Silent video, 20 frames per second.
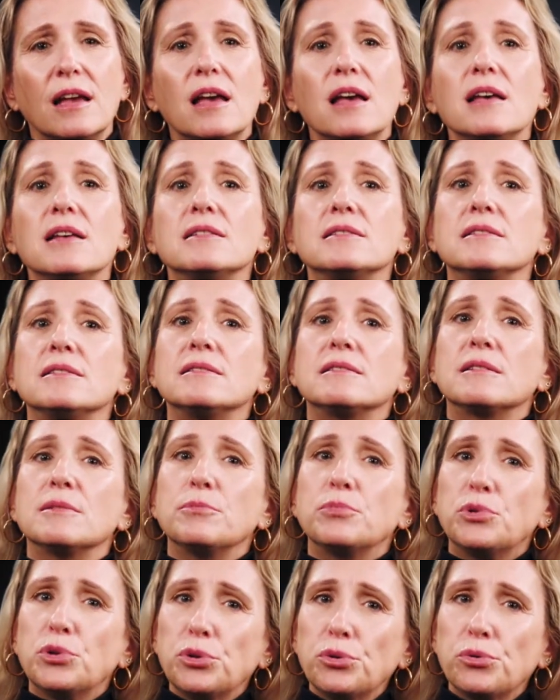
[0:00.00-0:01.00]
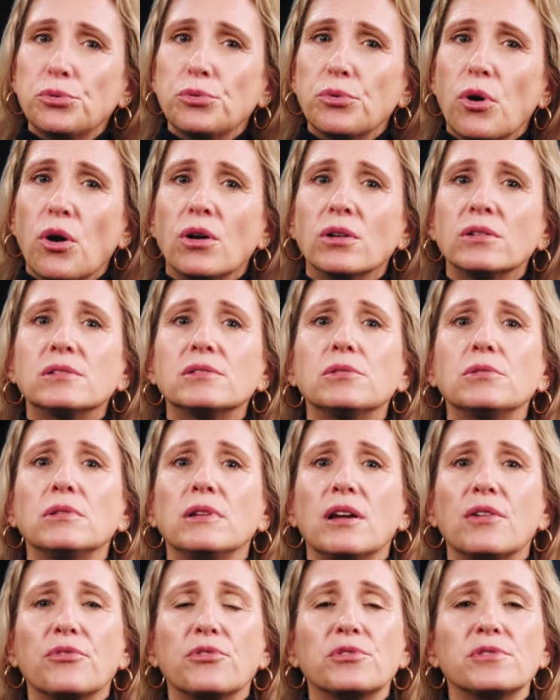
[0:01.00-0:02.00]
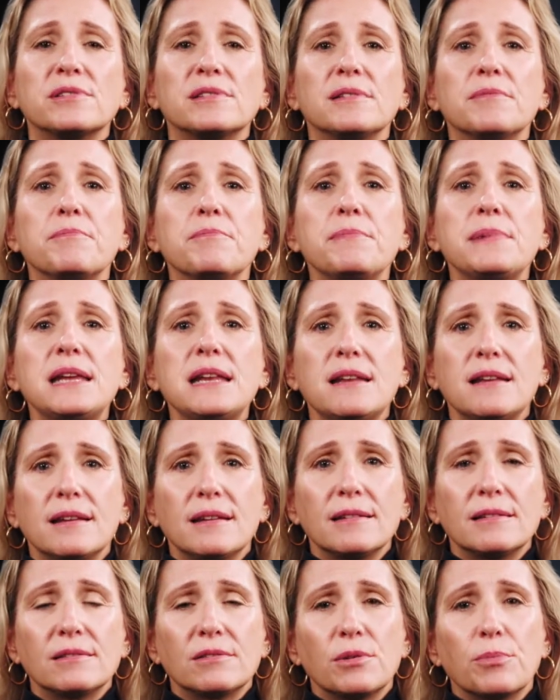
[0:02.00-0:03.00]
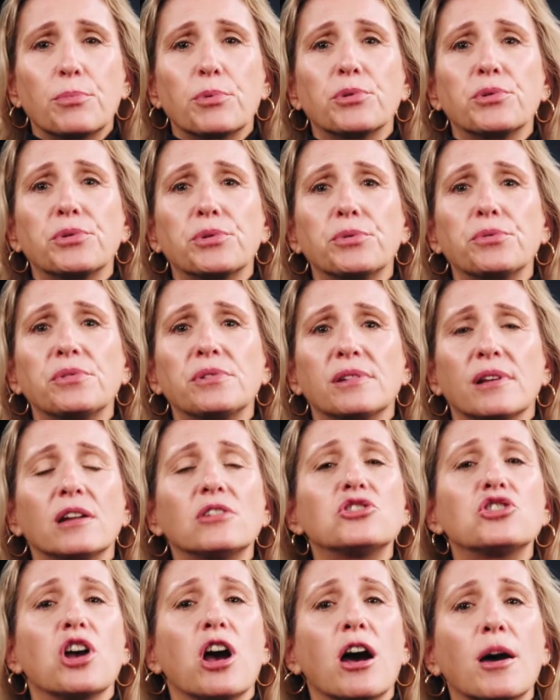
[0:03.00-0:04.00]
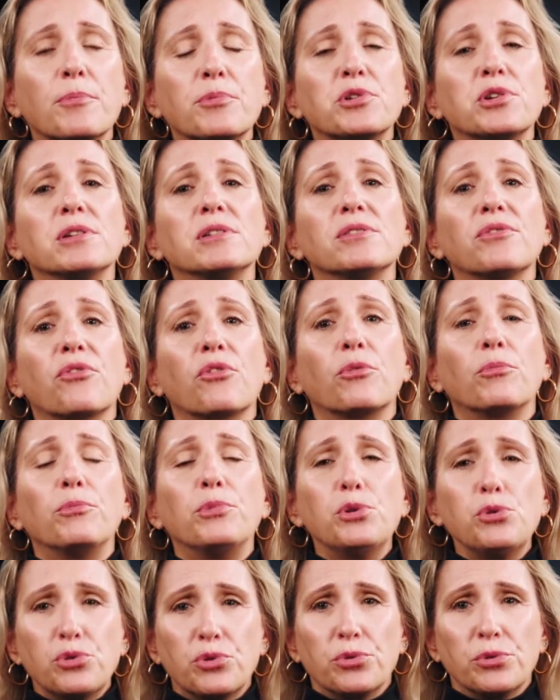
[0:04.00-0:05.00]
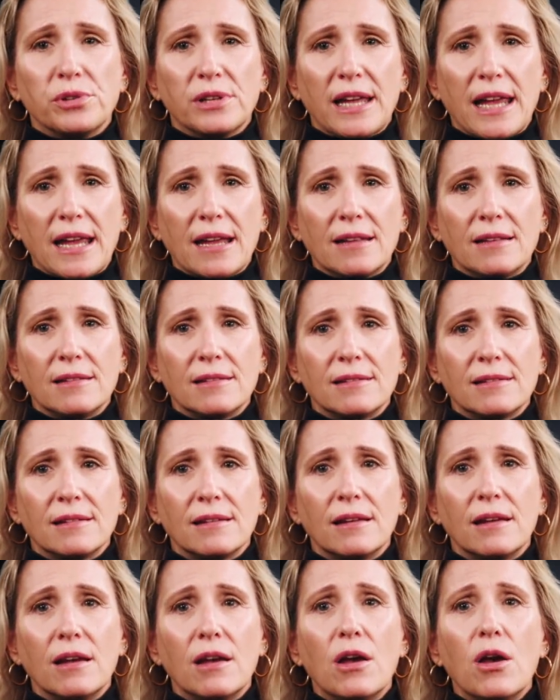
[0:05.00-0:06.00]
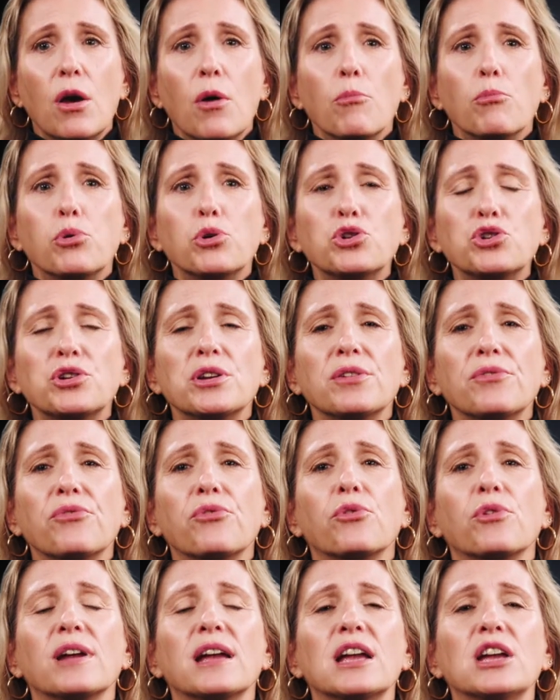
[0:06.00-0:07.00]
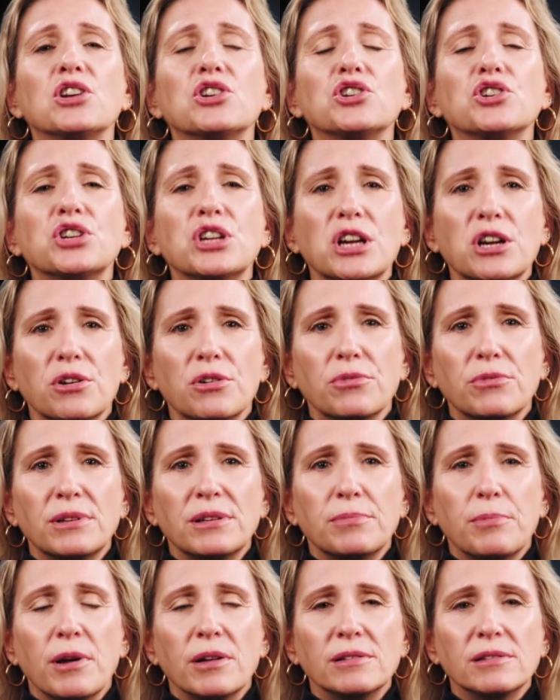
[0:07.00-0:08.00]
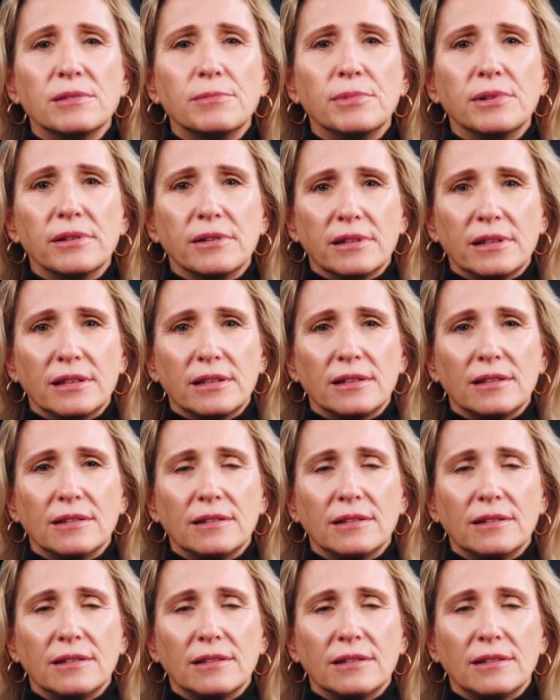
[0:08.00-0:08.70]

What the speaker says: System 2 also levers the meetings to pursue such options for mutual gains, pushing for a shared responsibility.